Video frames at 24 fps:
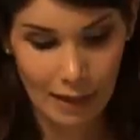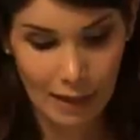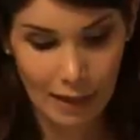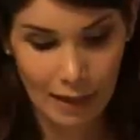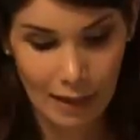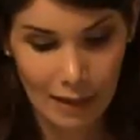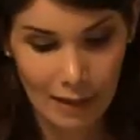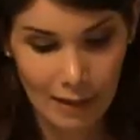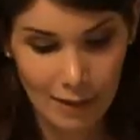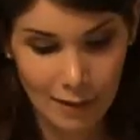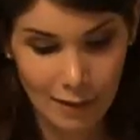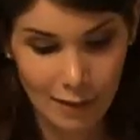
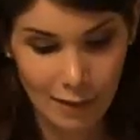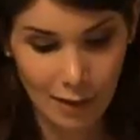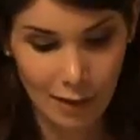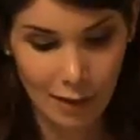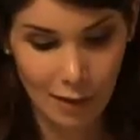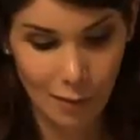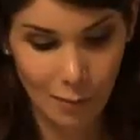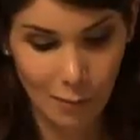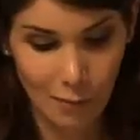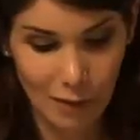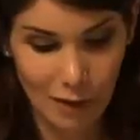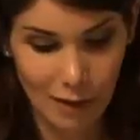And
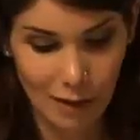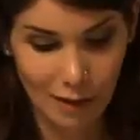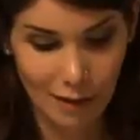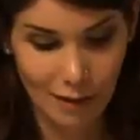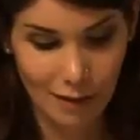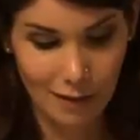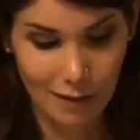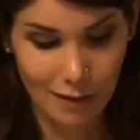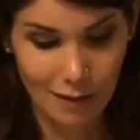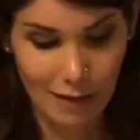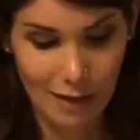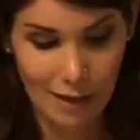
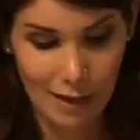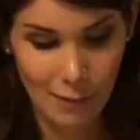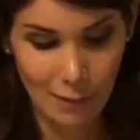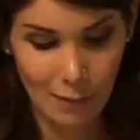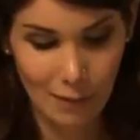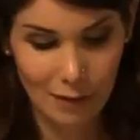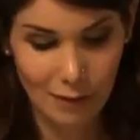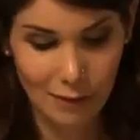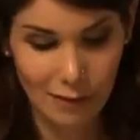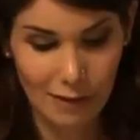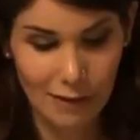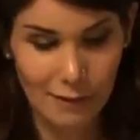I
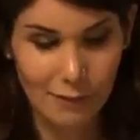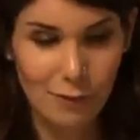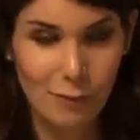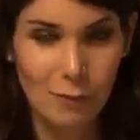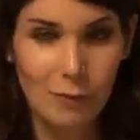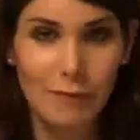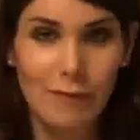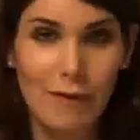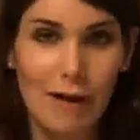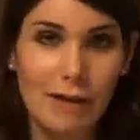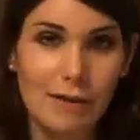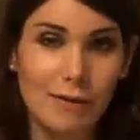wanted to give
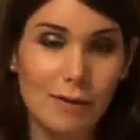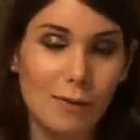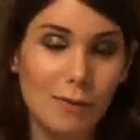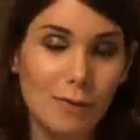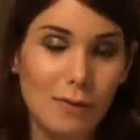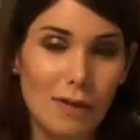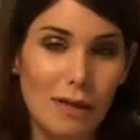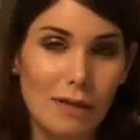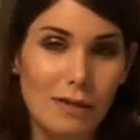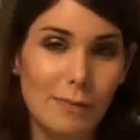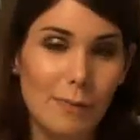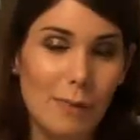some advice
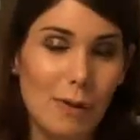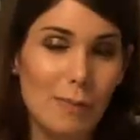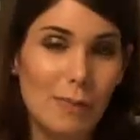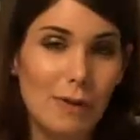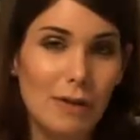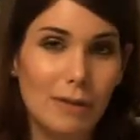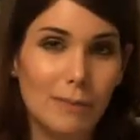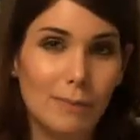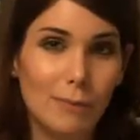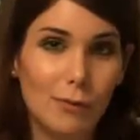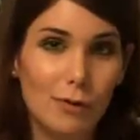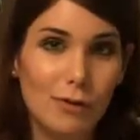also that's maybe
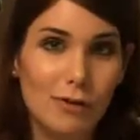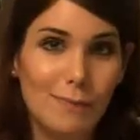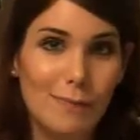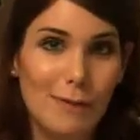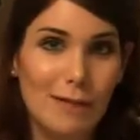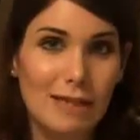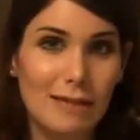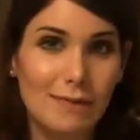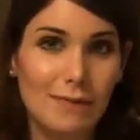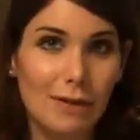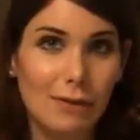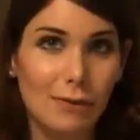more
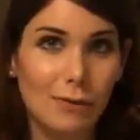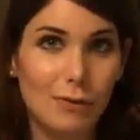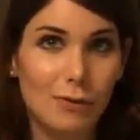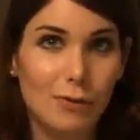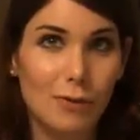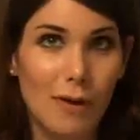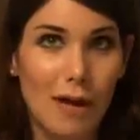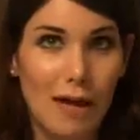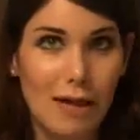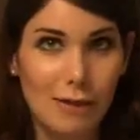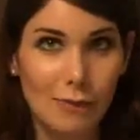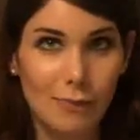specific to
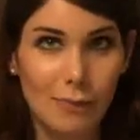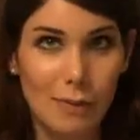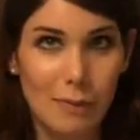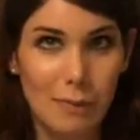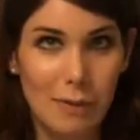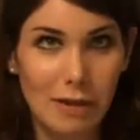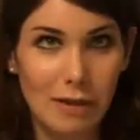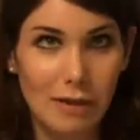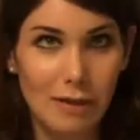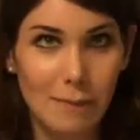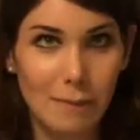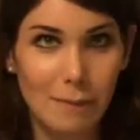trans
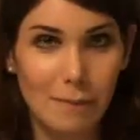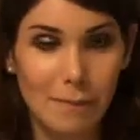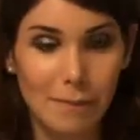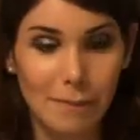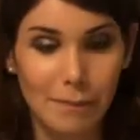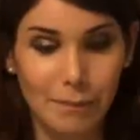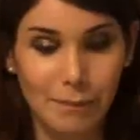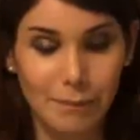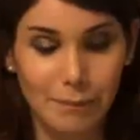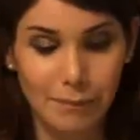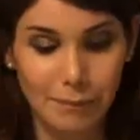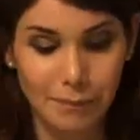women.
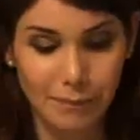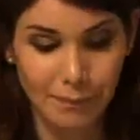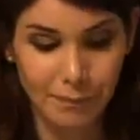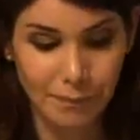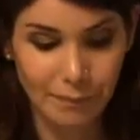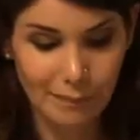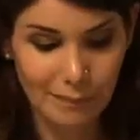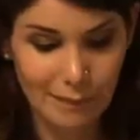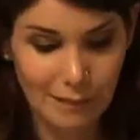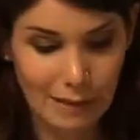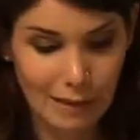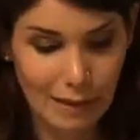
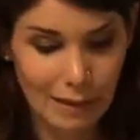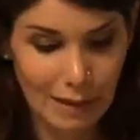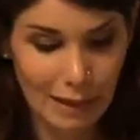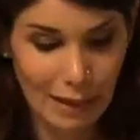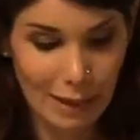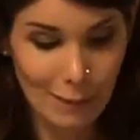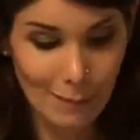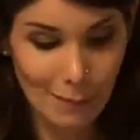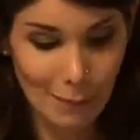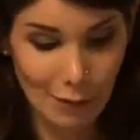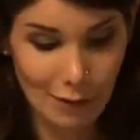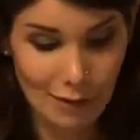
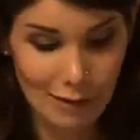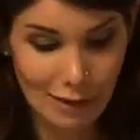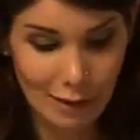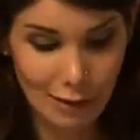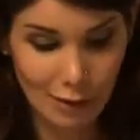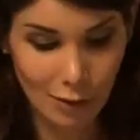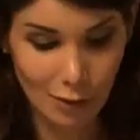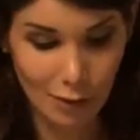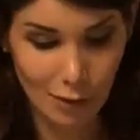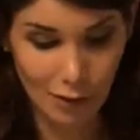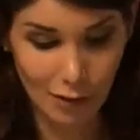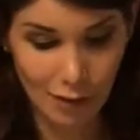In
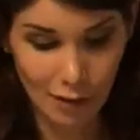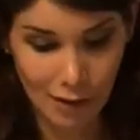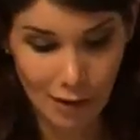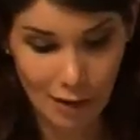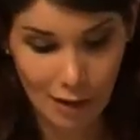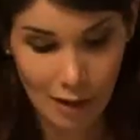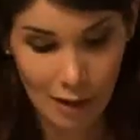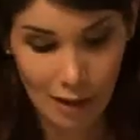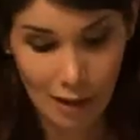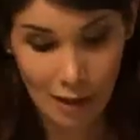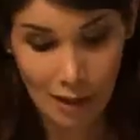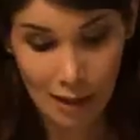particular,
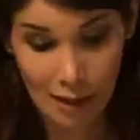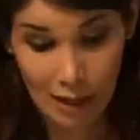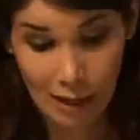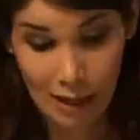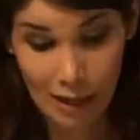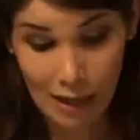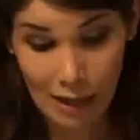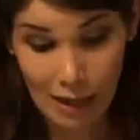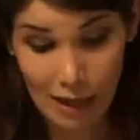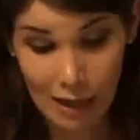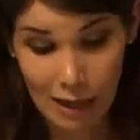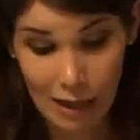
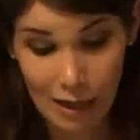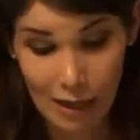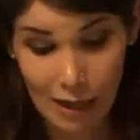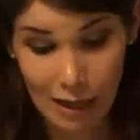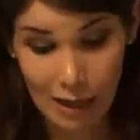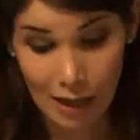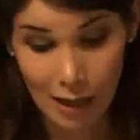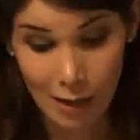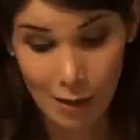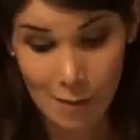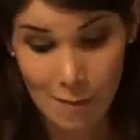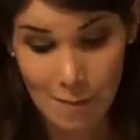
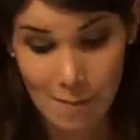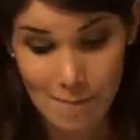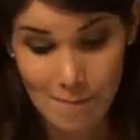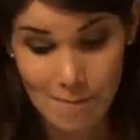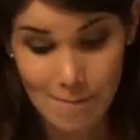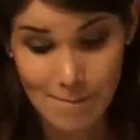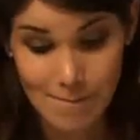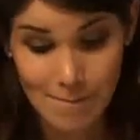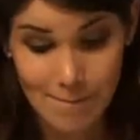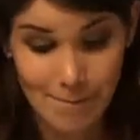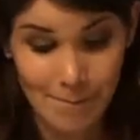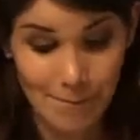
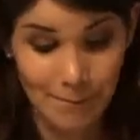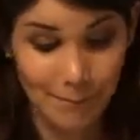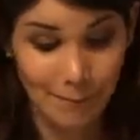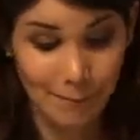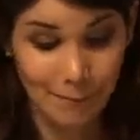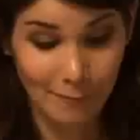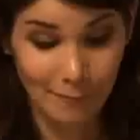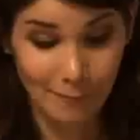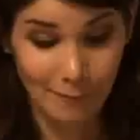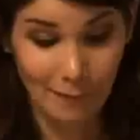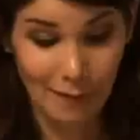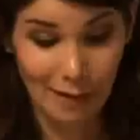
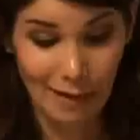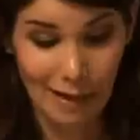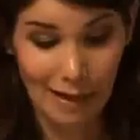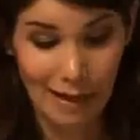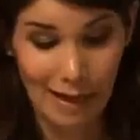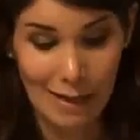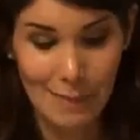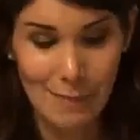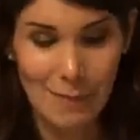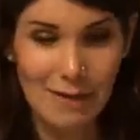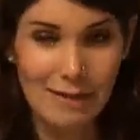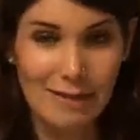
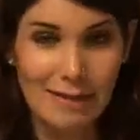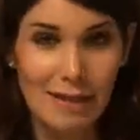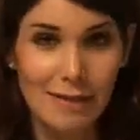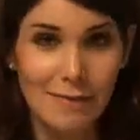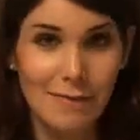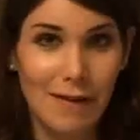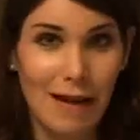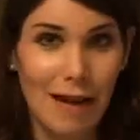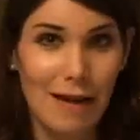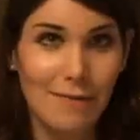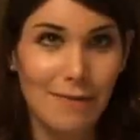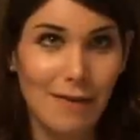I
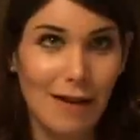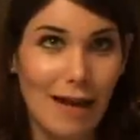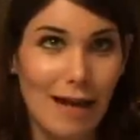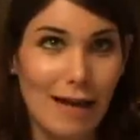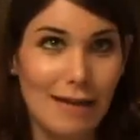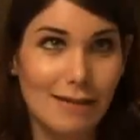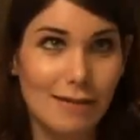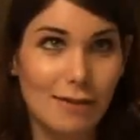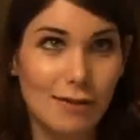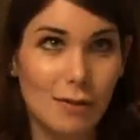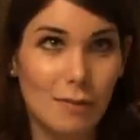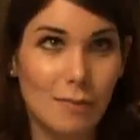myself have
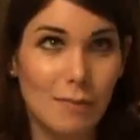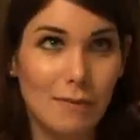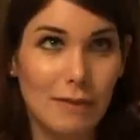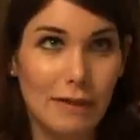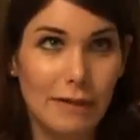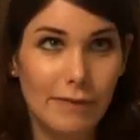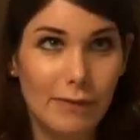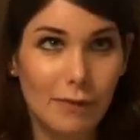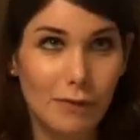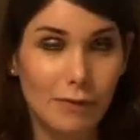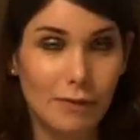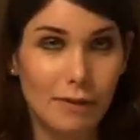had some
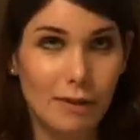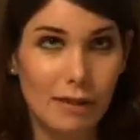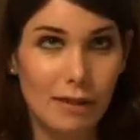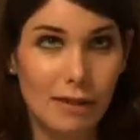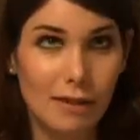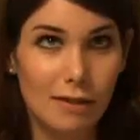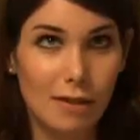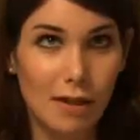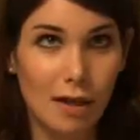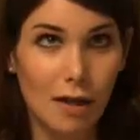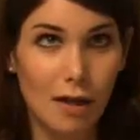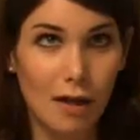
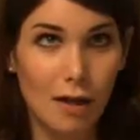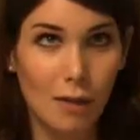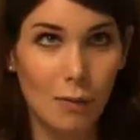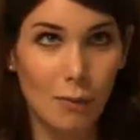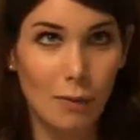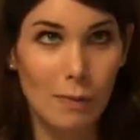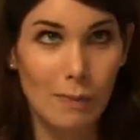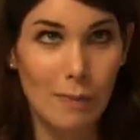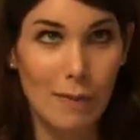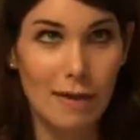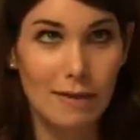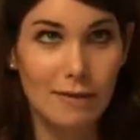difficulties
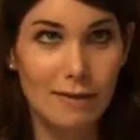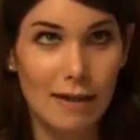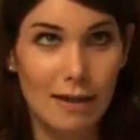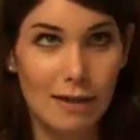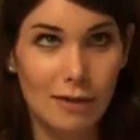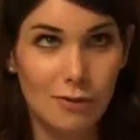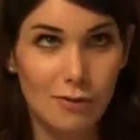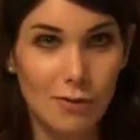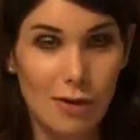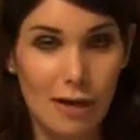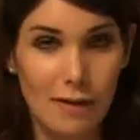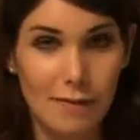with my
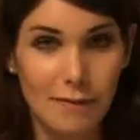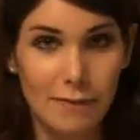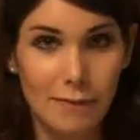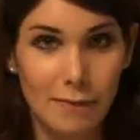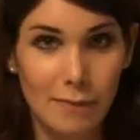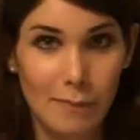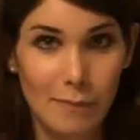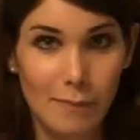sex drive.